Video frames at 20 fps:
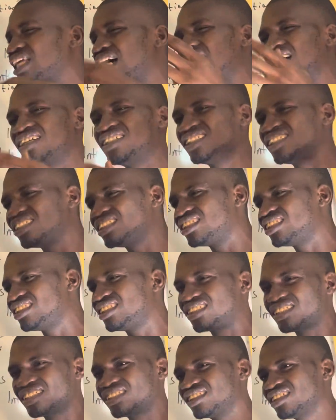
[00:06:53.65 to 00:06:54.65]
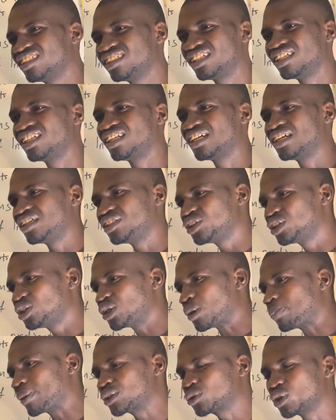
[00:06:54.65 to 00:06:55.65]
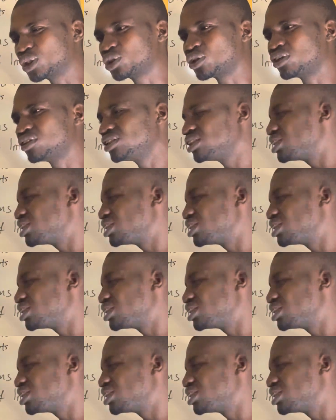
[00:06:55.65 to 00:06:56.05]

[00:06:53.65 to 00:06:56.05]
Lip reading: down, read. You do your past question,